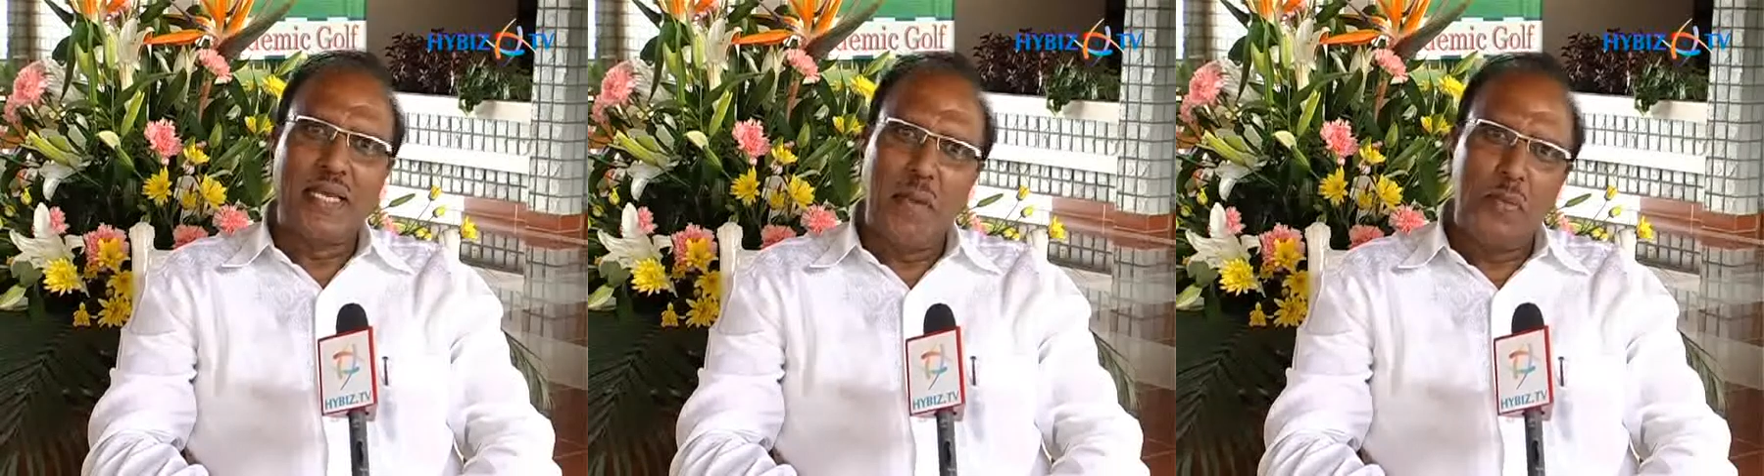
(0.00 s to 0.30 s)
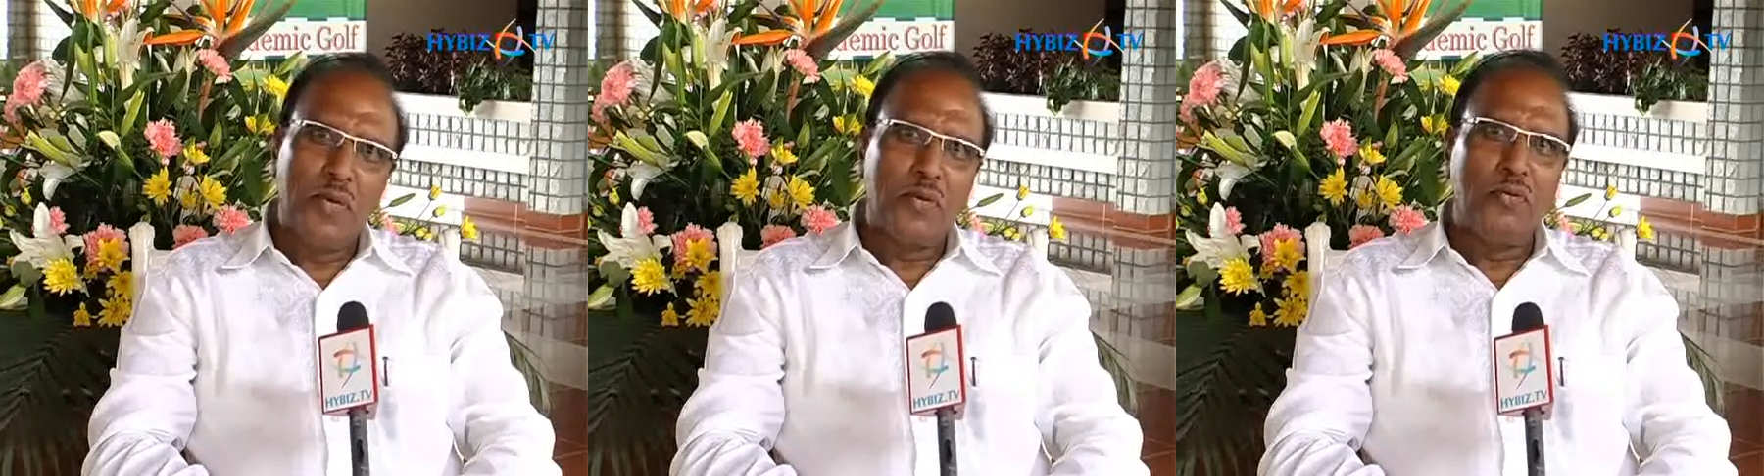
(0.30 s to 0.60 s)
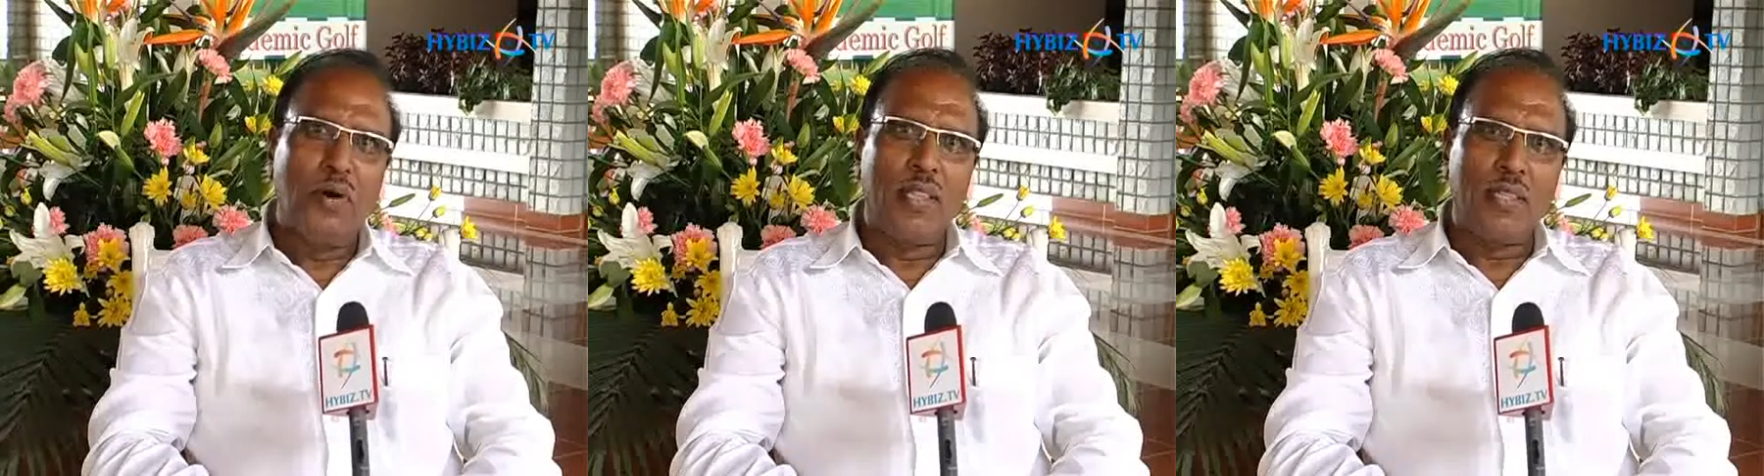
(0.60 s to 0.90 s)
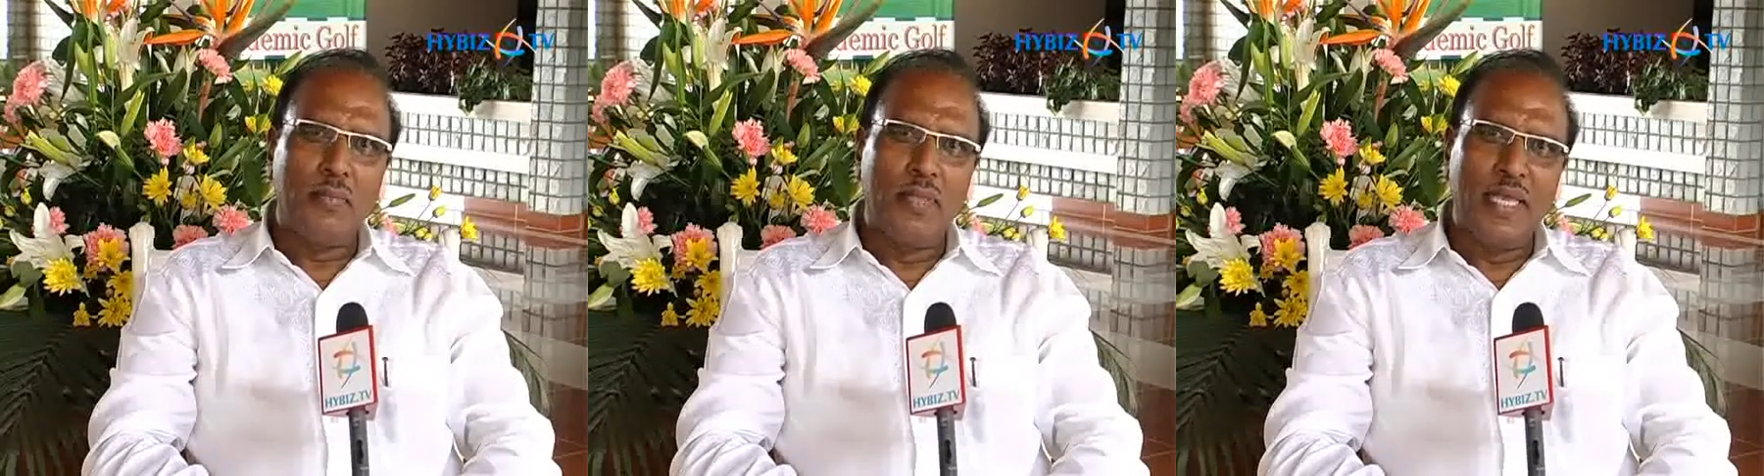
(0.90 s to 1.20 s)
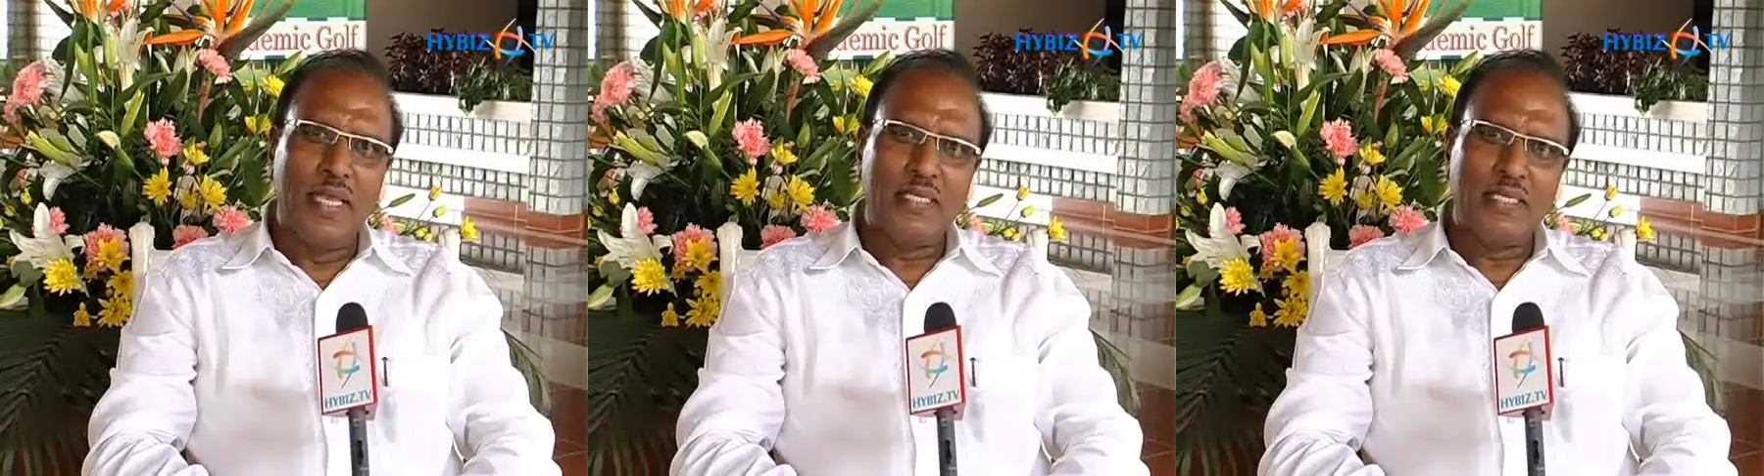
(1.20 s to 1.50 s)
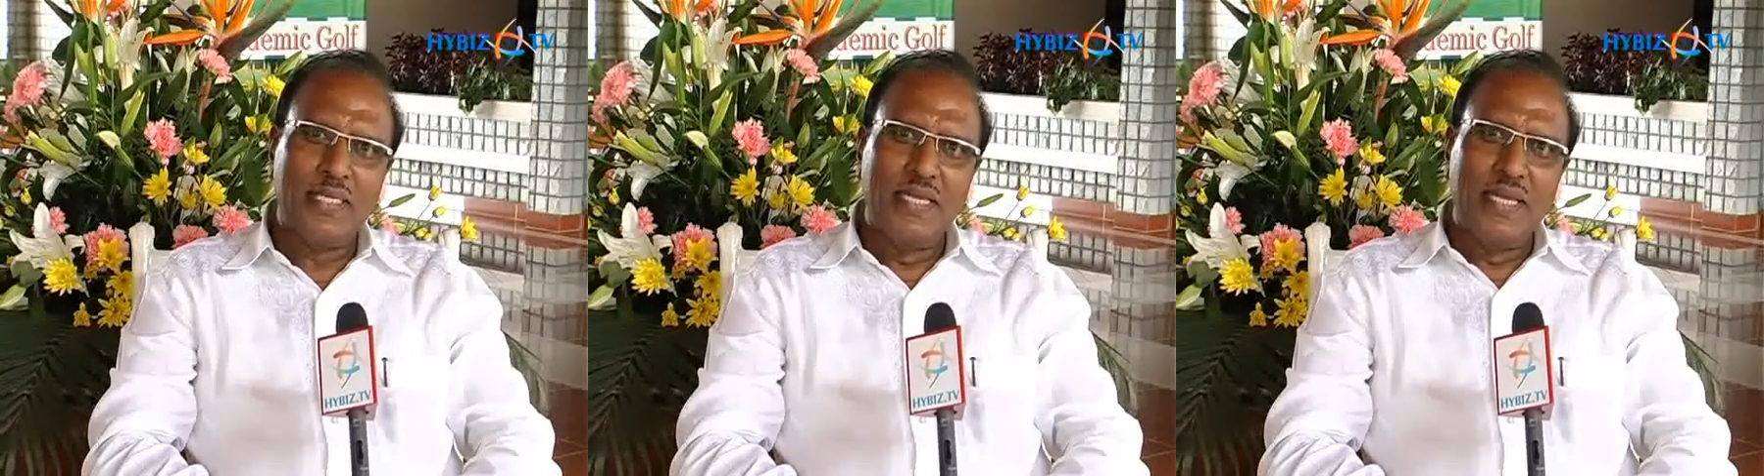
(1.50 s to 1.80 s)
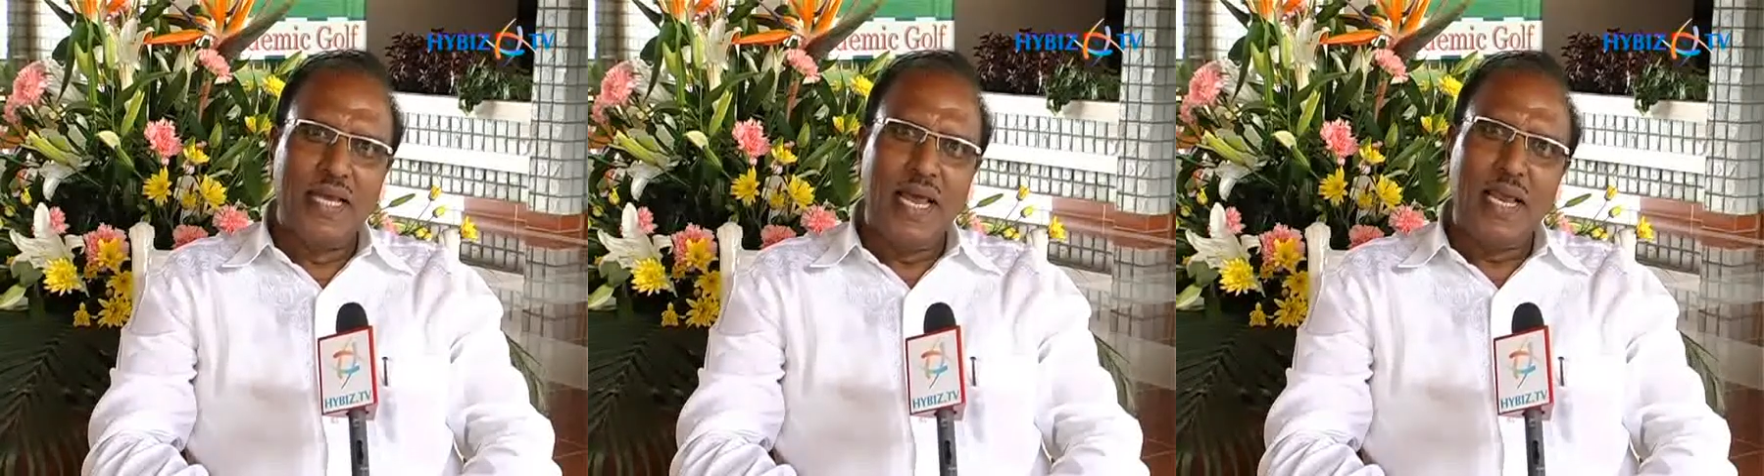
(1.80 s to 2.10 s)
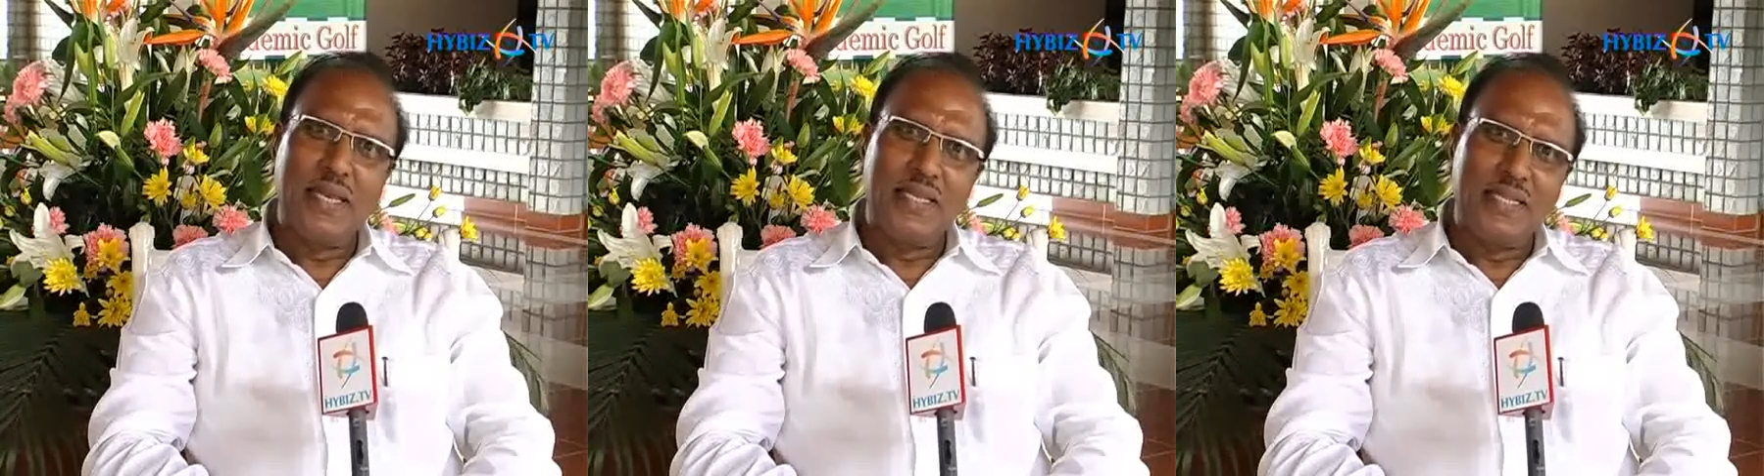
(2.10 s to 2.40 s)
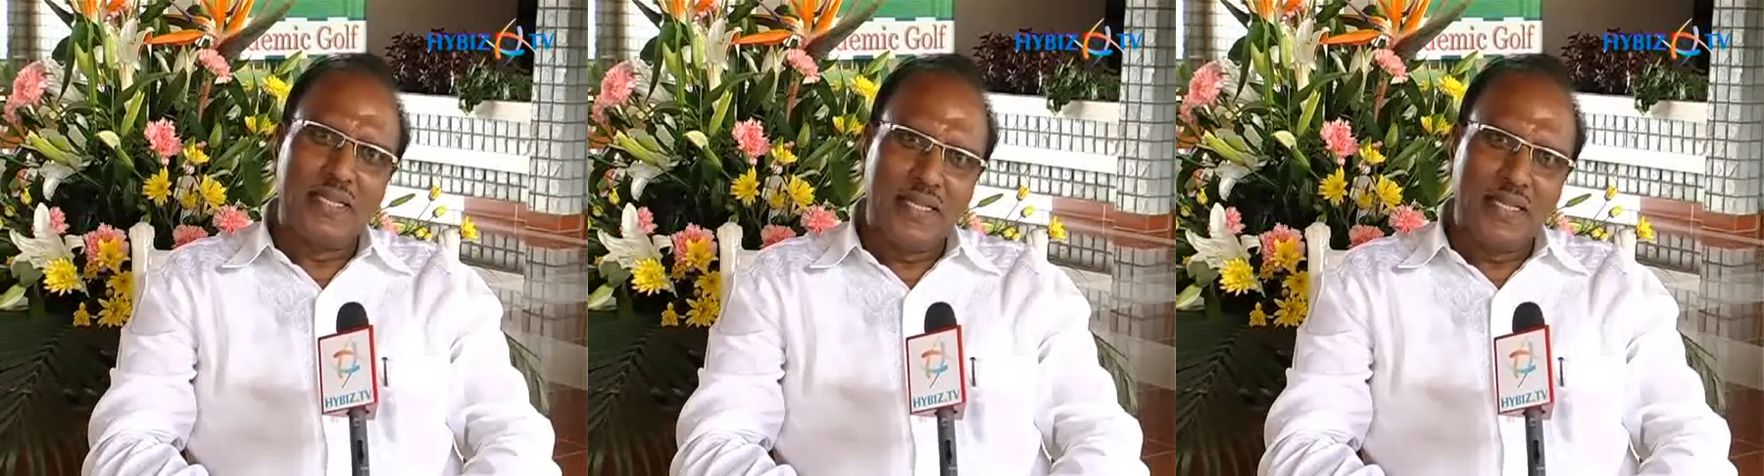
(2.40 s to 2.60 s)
coming to Andhra Pradesh and